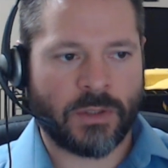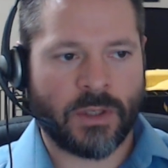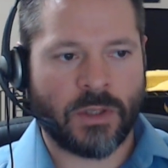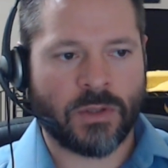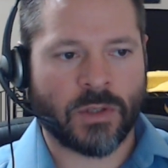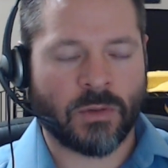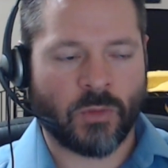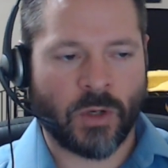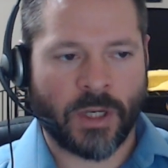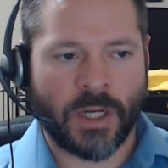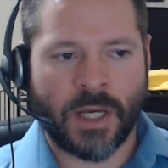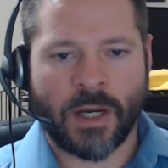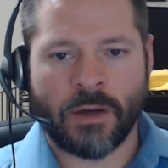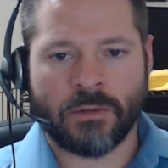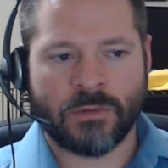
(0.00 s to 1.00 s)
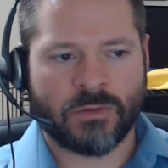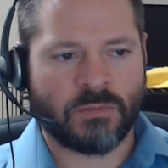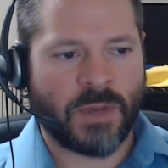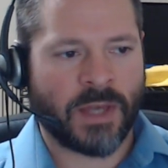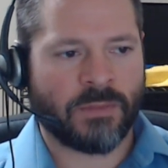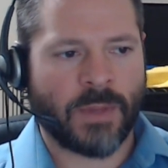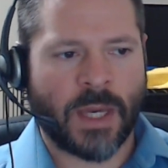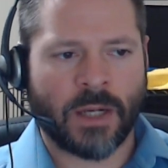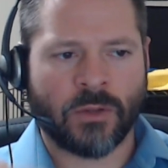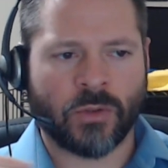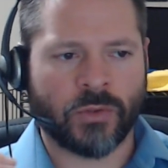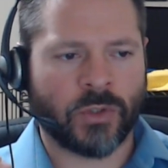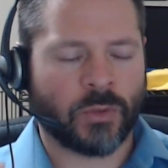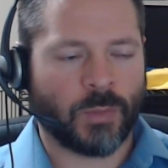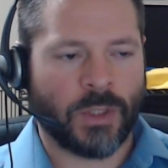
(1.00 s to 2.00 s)
said you can work it out. It's
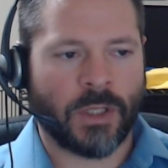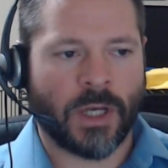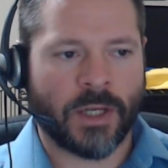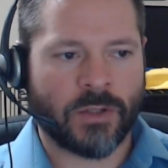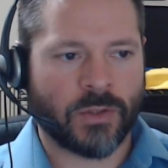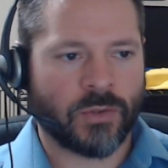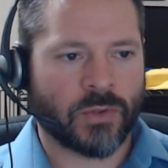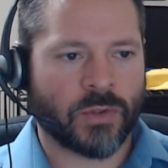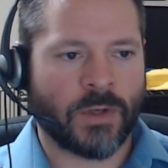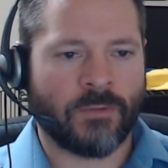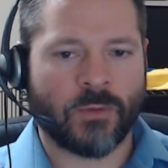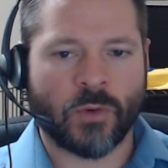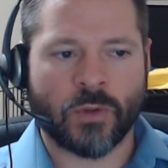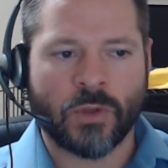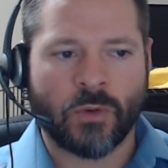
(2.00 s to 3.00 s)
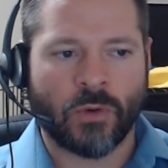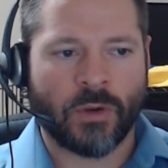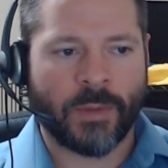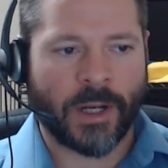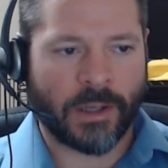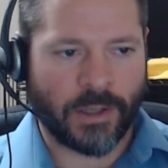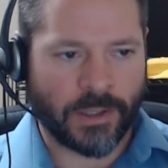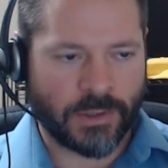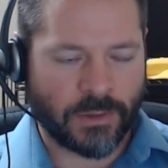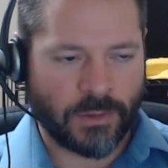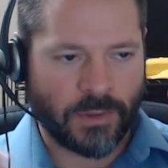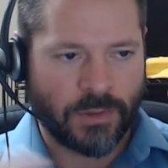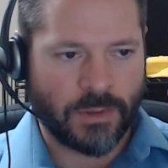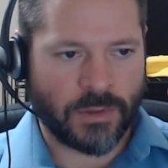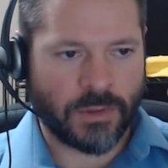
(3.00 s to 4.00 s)
mathematical, just be logical, straightforward, don't worry about
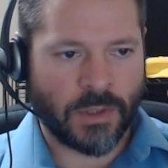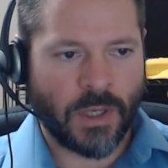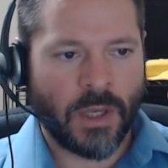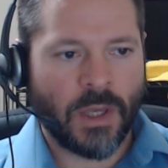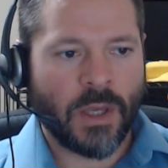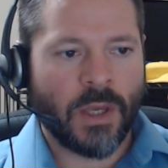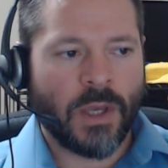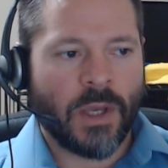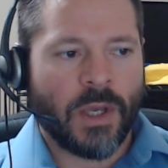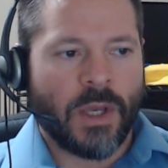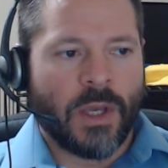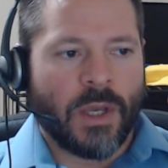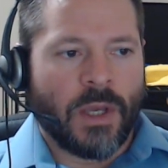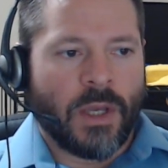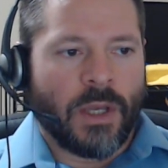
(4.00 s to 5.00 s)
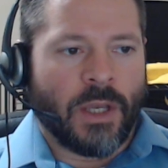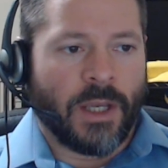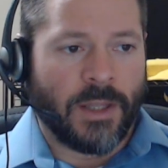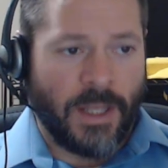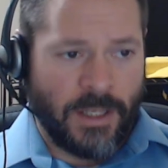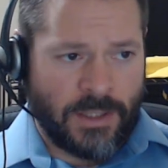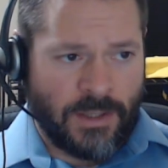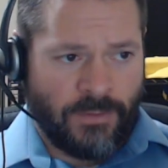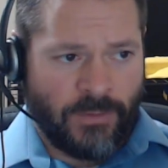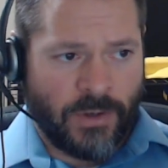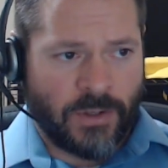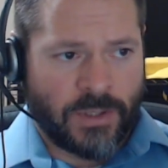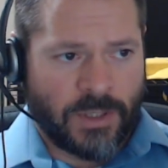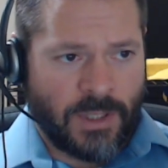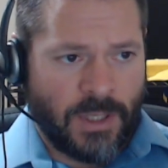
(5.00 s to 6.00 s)
consequences. And that's the
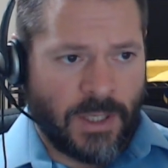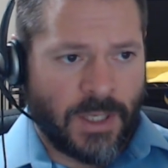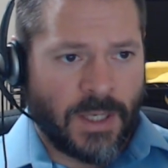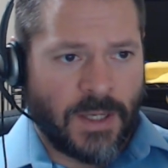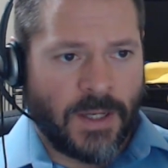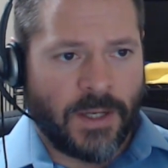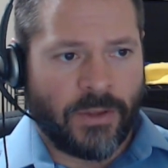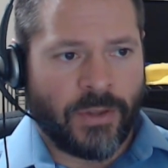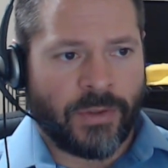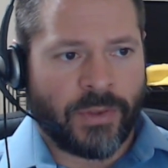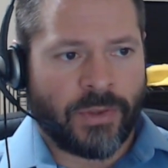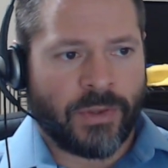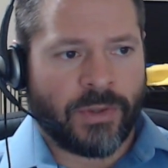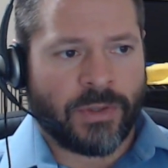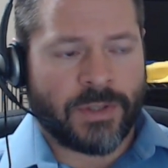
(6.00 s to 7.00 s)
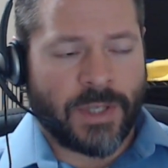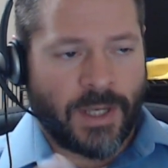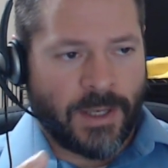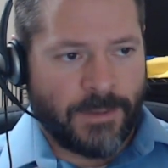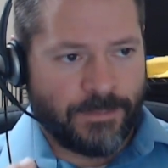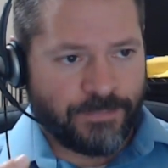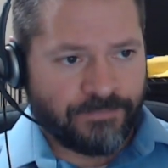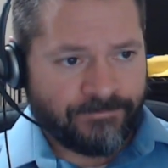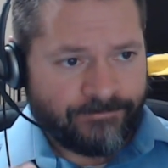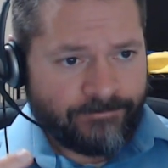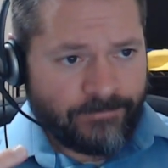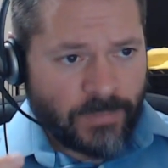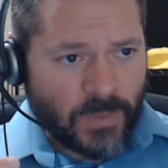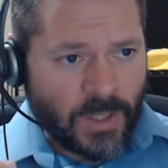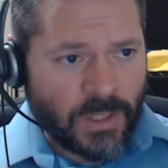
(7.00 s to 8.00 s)
first thing. The second
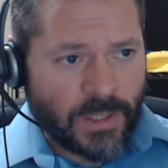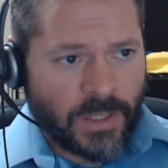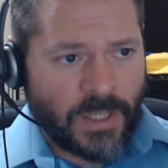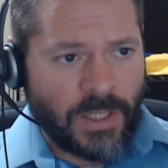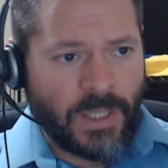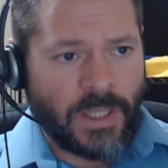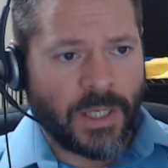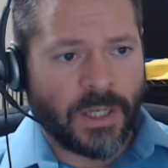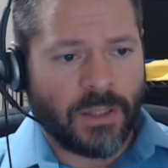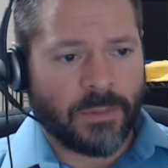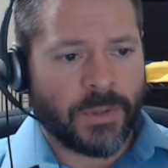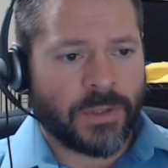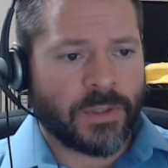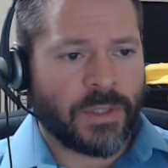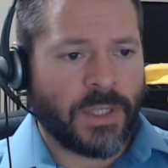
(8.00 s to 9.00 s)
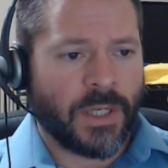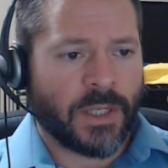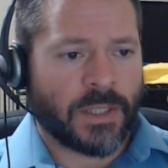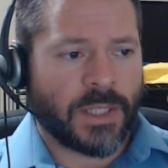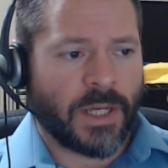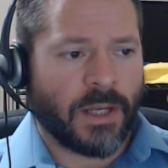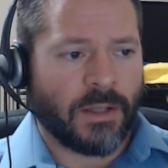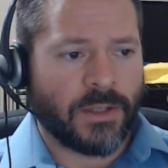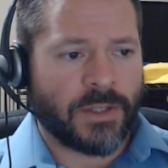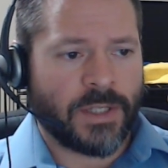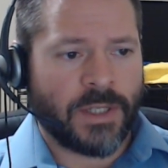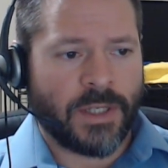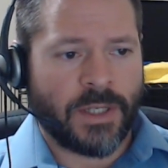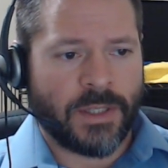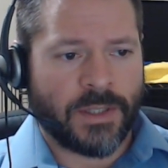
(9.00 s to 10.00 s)
key element to
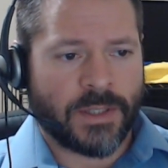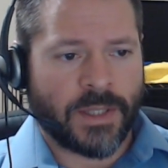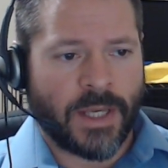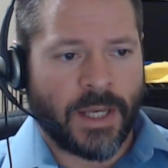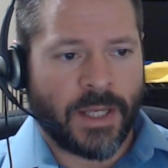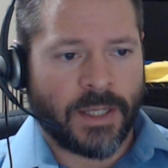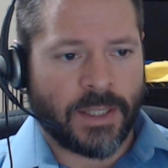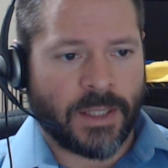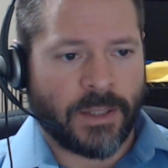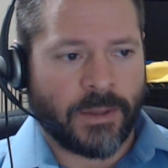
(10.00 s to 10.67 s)
deontology is that,